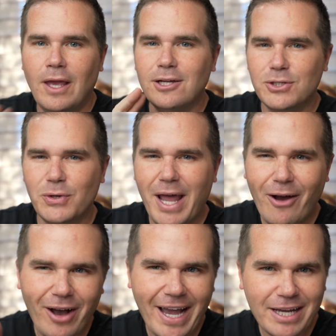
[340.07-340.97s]
So
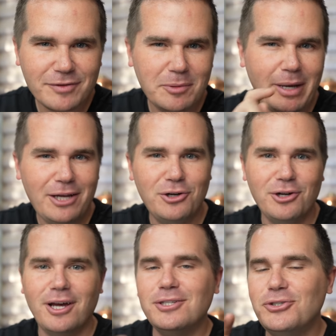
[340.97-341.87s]
now I have to make
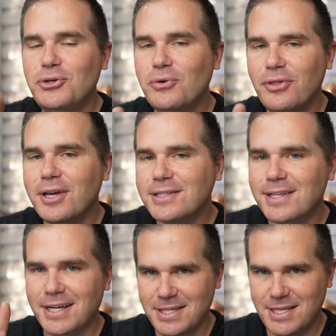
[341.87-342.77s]
good on two things
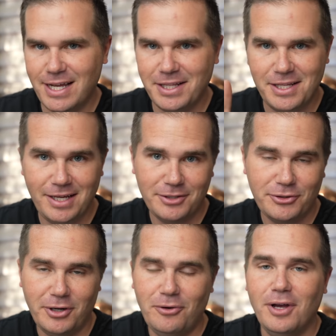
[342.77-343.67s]
that I said in the
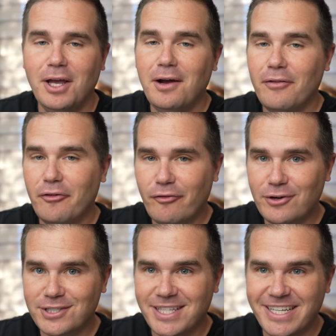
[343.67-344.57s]
intro. The
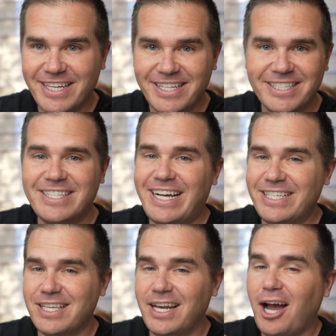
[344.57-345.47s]
first thing is, I
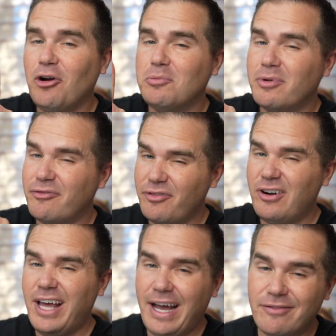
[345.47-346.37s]
said I would
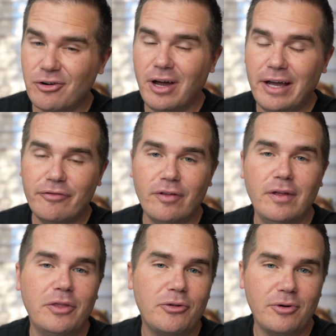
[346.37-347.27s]
prefer to have a rifle
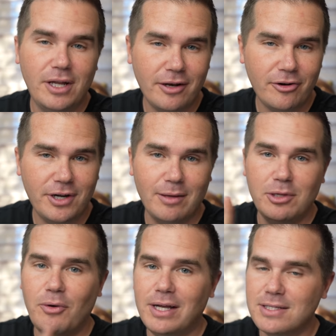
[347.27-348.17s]
in 300
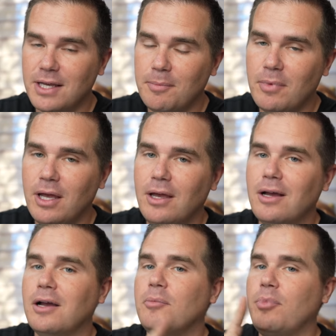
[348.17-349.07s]
WSM
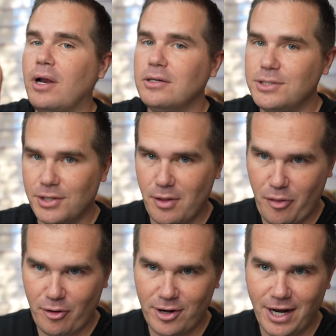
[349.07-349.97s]
compared to the
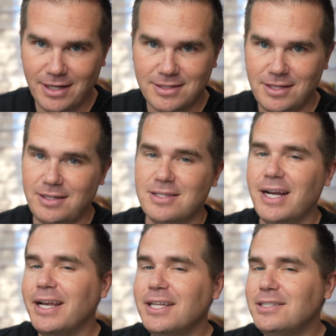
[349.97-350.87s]
.30-06, and
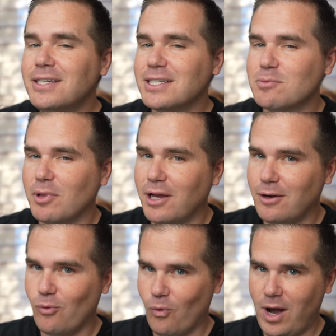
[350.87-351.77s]
I need to
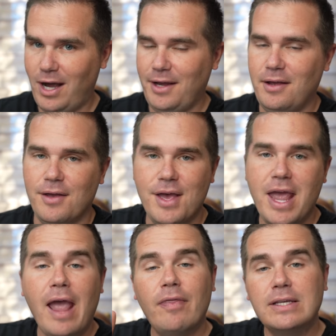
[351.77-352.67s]
explain why.
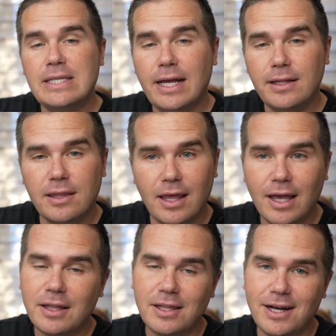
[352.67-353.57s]
And the second
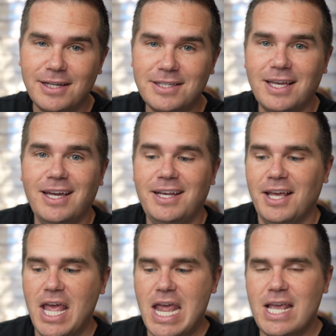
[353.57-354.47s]
thing that I said
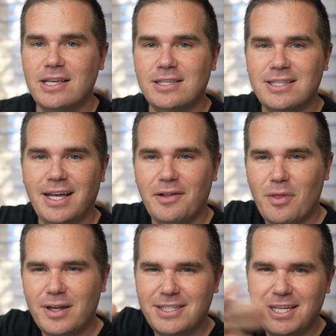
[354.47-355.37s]
is that
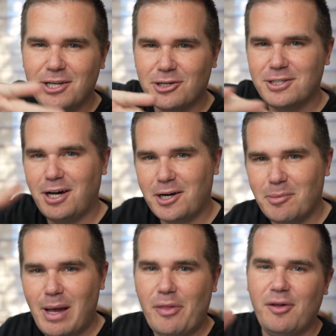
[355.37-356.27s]
the teeter-totter
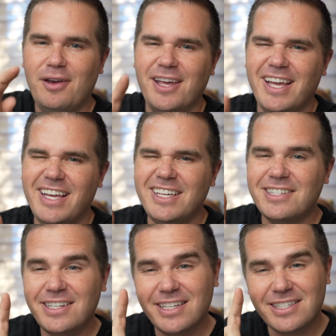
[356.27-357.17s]
method
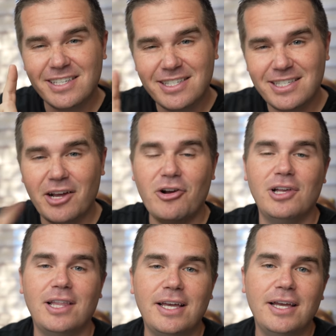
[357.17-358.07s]
isn't
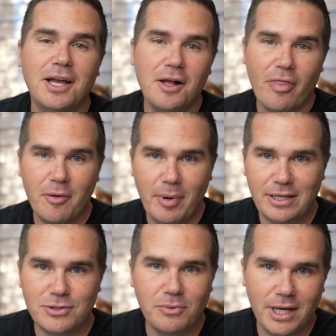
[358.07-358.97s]
necessarily the
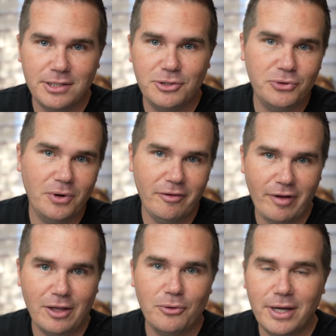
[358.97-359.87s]
best way to
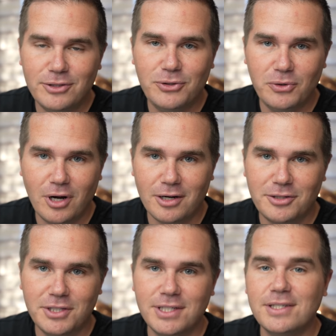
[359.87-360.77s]
evaluate two
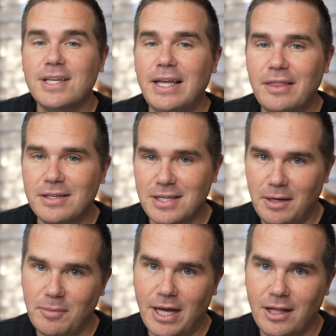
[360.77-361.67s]
cartridges in the
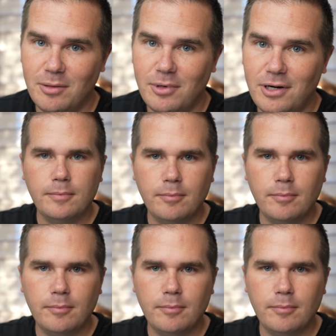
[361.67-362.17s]
same caliber.